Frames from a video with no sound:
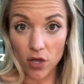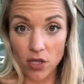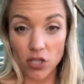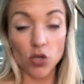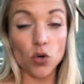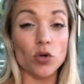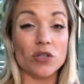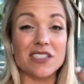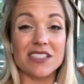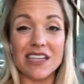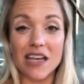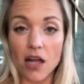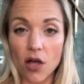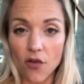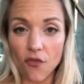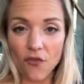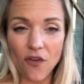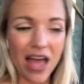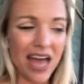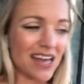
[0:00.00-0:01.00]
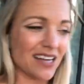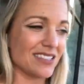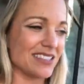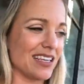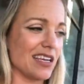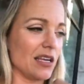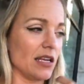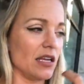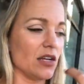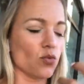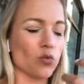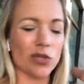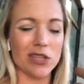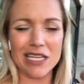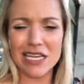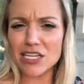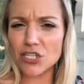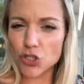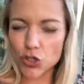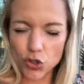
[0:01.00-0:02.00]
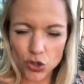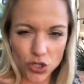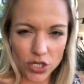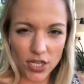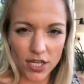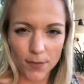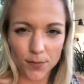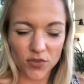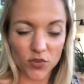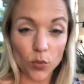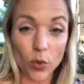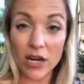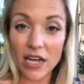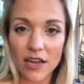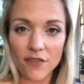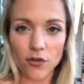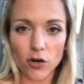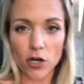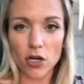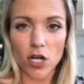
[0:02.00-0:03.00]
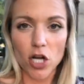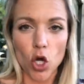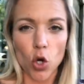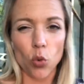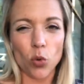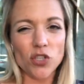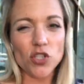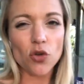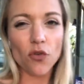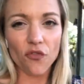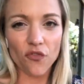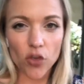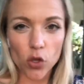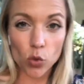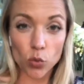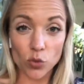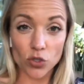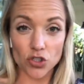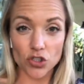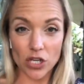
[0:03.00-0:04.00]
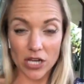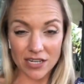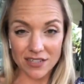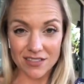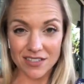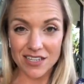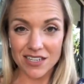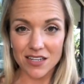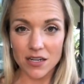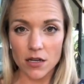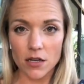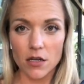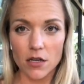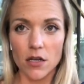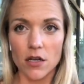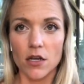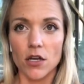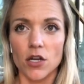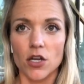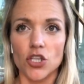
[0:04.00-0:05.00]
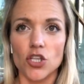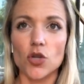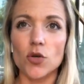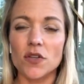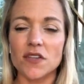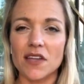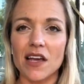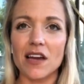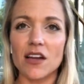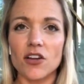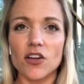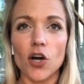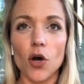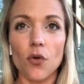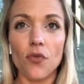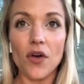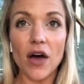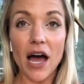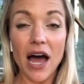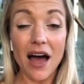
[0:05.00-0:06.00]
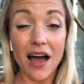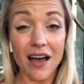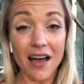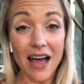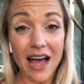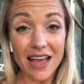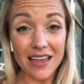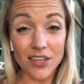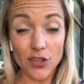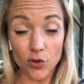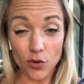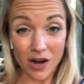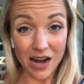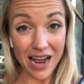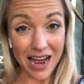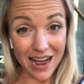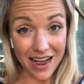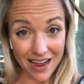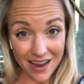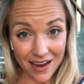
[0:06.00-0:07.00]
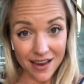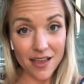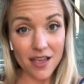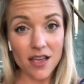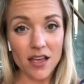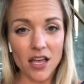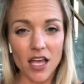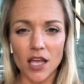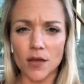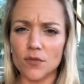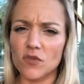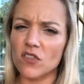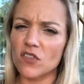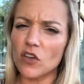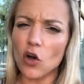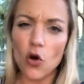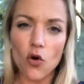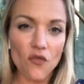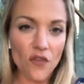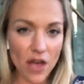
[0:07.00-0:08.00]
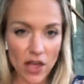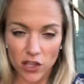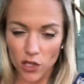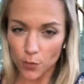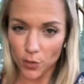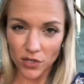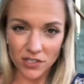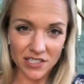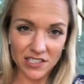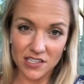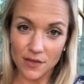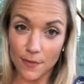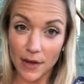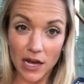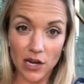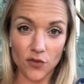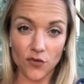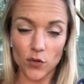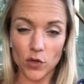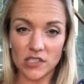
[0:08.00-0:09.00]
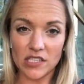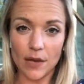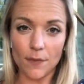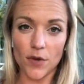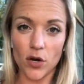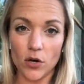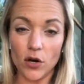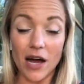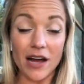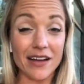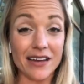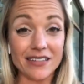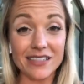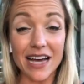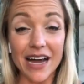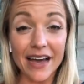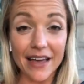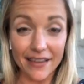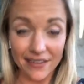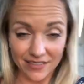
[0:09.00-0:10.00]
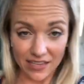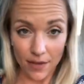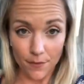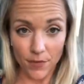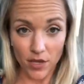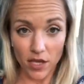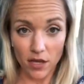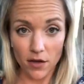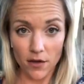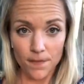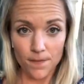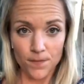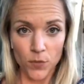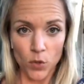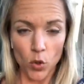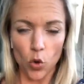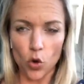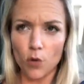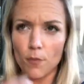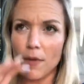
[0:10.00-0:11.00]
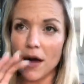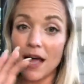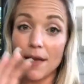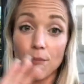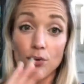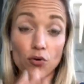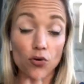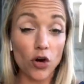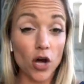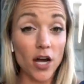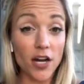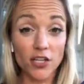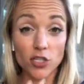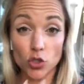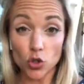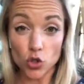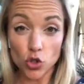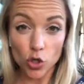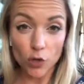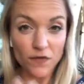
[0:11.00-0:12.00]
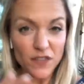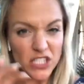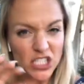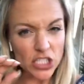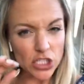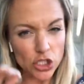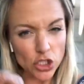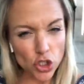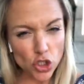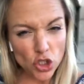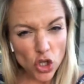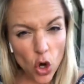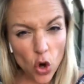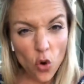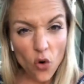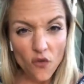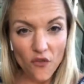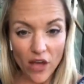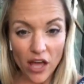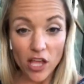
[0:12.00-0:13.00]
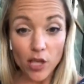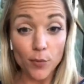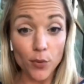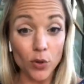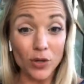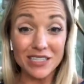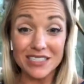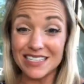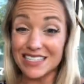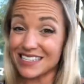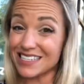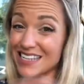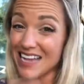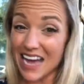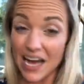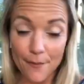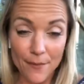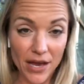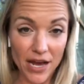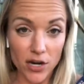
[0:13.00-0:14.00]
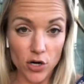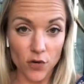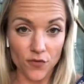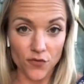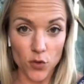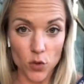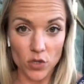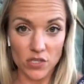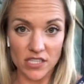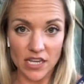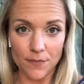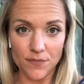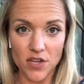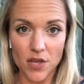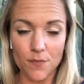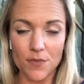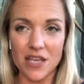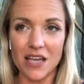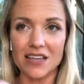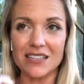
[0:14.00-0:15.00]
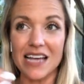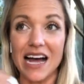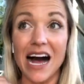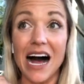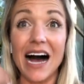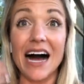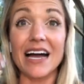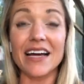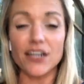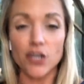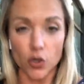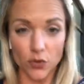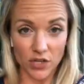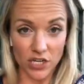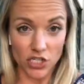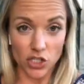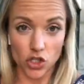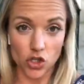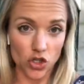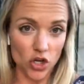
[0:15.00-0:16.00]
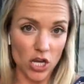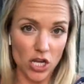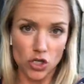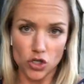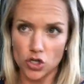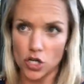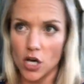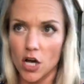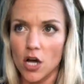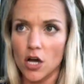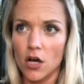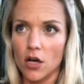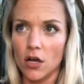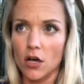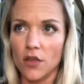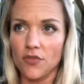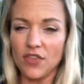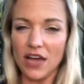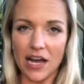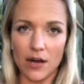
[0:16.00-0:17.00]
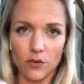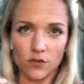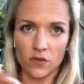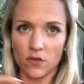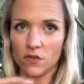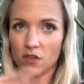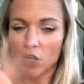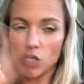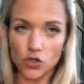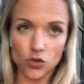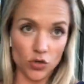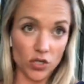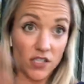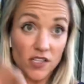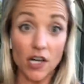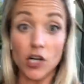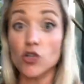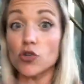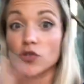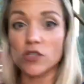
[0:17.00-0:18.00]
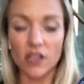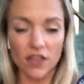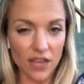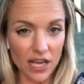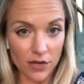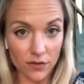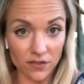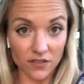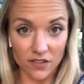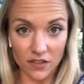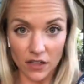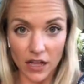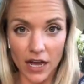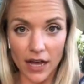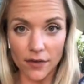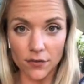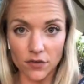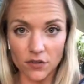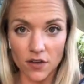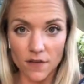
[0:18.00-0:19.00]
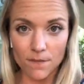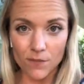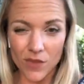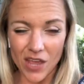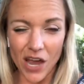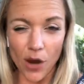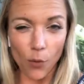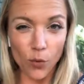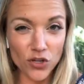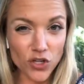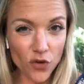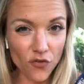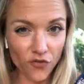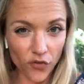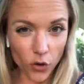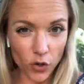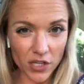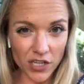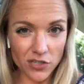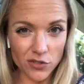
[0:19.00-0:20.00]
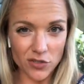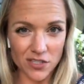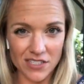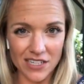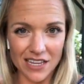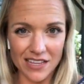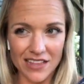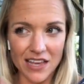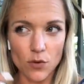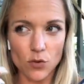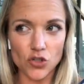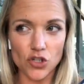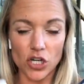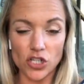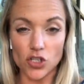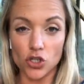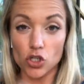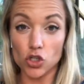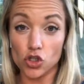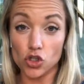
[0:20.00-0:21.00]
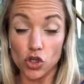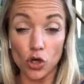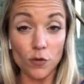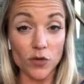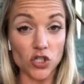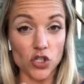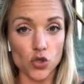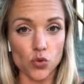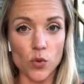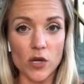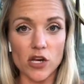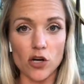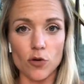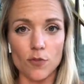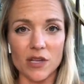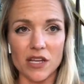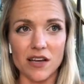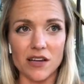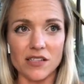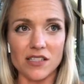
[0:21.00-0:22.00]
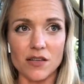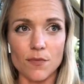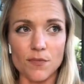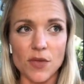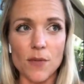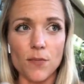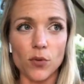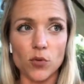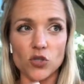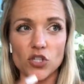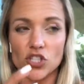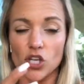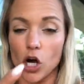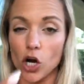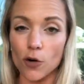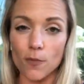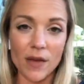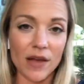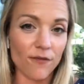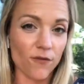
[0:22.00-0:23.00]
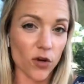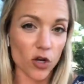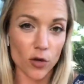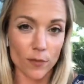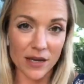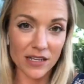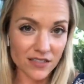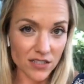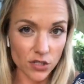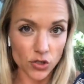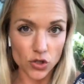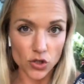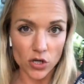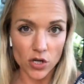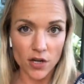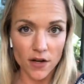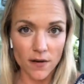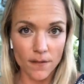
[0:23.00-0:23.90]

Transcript: yourself, as in relationships, whatever. When you feel rejected, you just got to know that either I am so valuable, it doesn't matter if you accept me or not because I accept me. Or my product or service is so valuable, it does not matter if you accept it because I know that it's changed thousands, hundreds of thousands of lives. And when you fully understand that, rejection is so much sweeter because some people just aren't meant for your message.